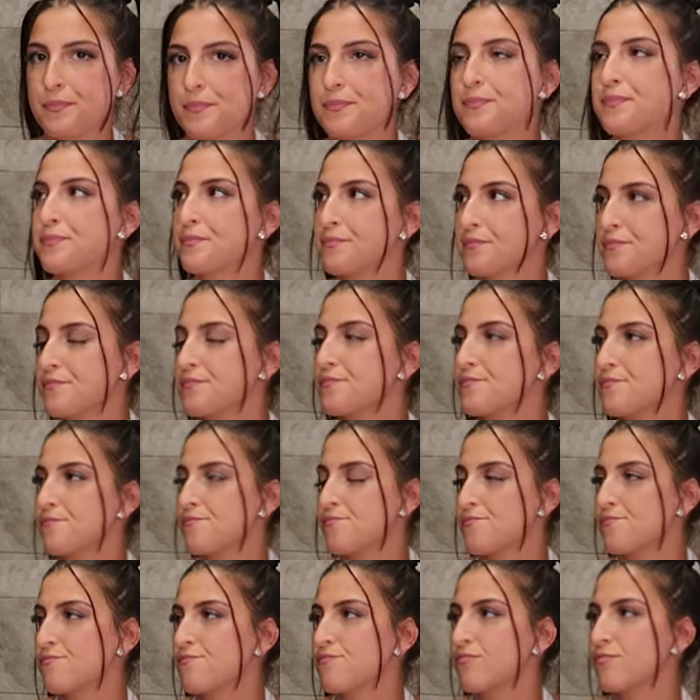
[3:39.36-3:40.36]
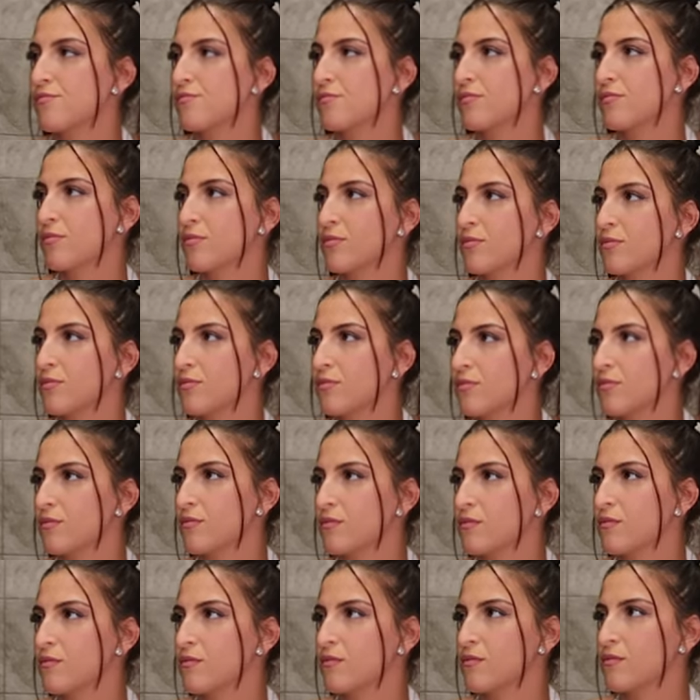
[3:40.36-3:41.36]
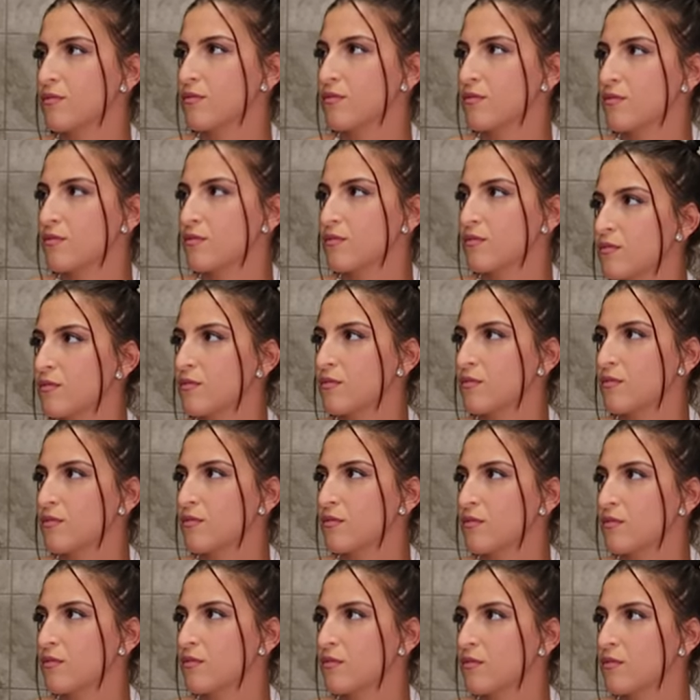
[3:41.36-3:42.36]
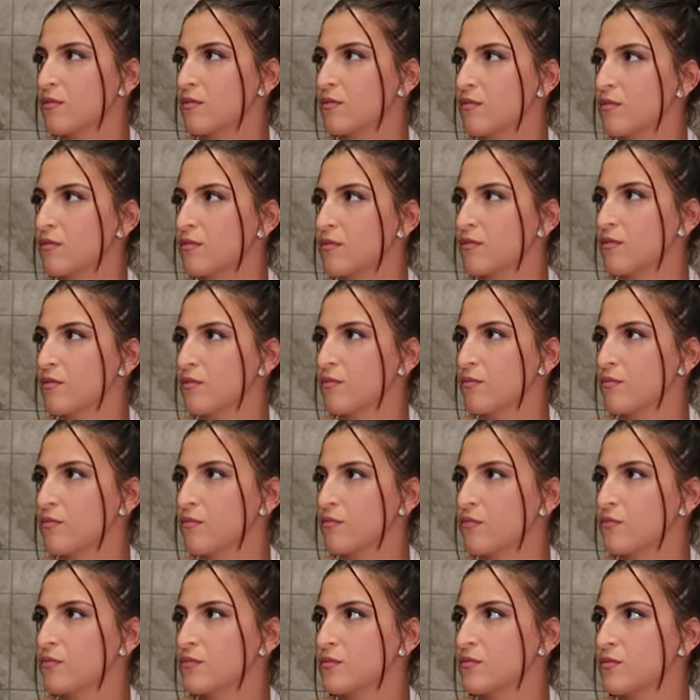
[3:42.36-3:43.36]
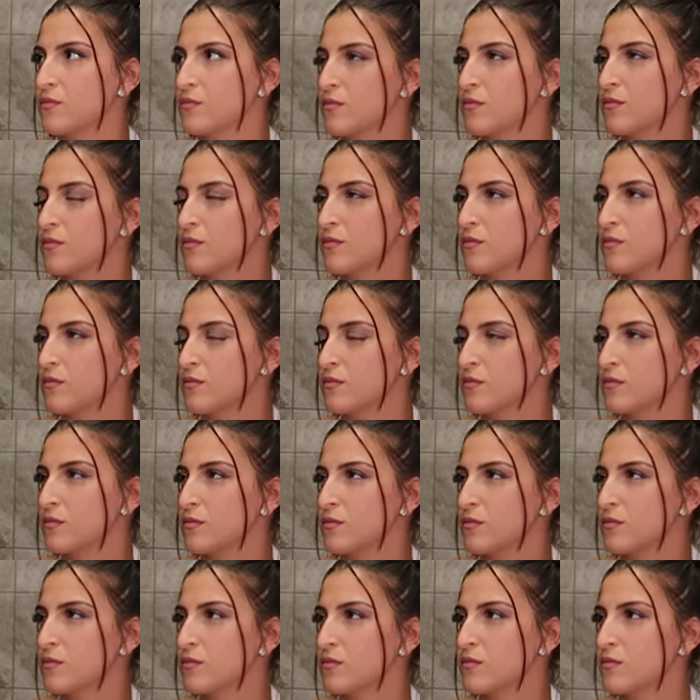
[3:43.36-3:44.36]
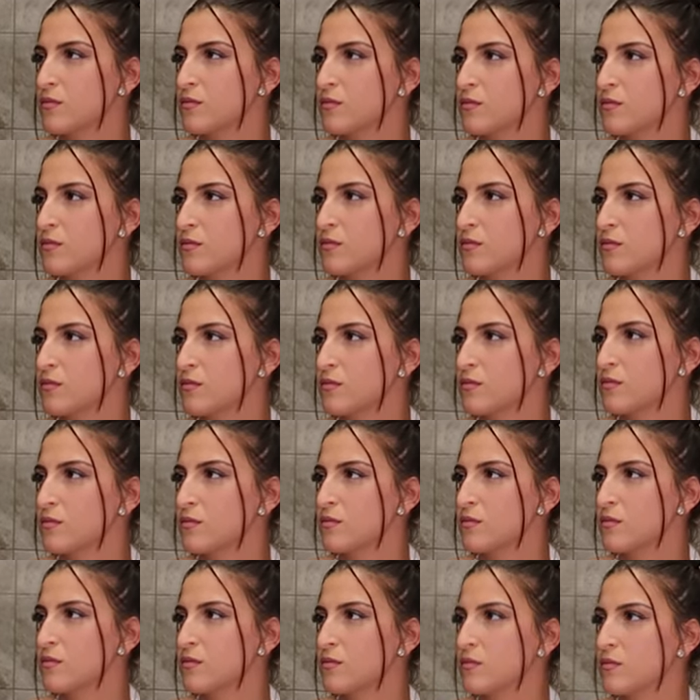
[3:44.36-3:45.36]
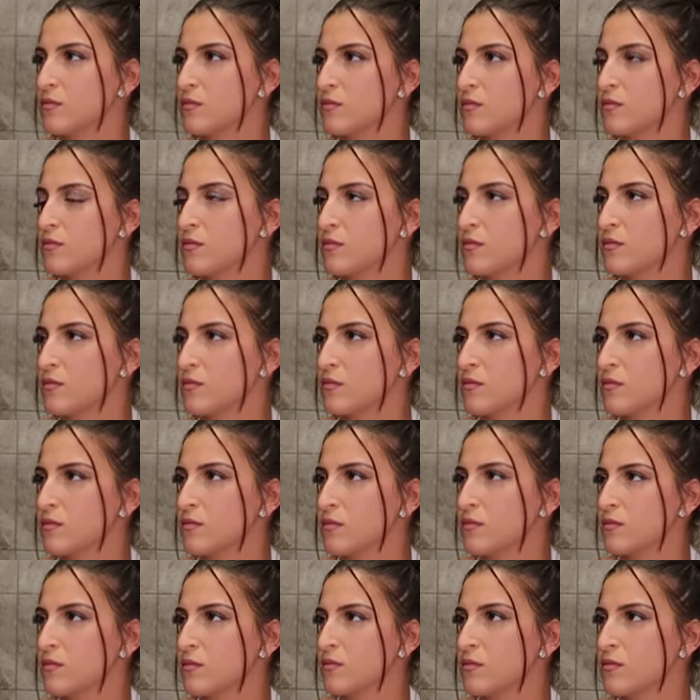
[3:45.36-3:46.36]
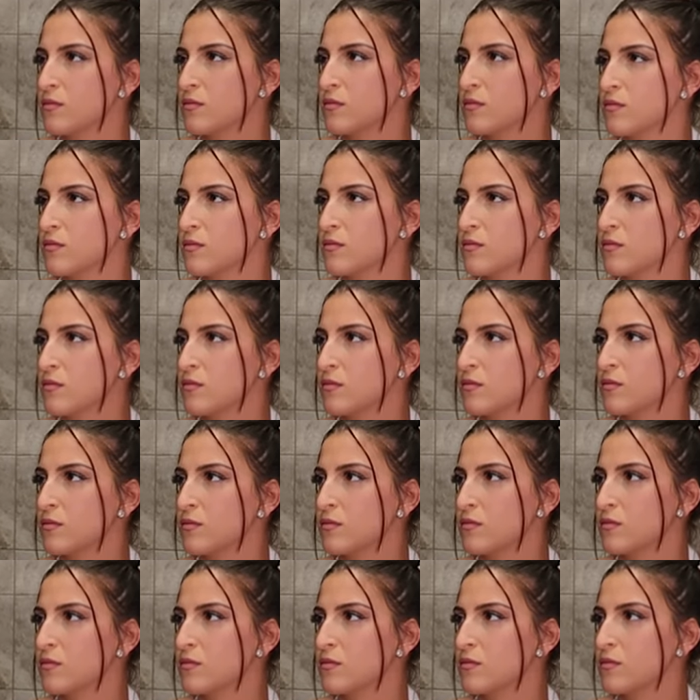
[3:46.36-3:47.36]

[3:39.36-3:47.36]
The person shown says nothing.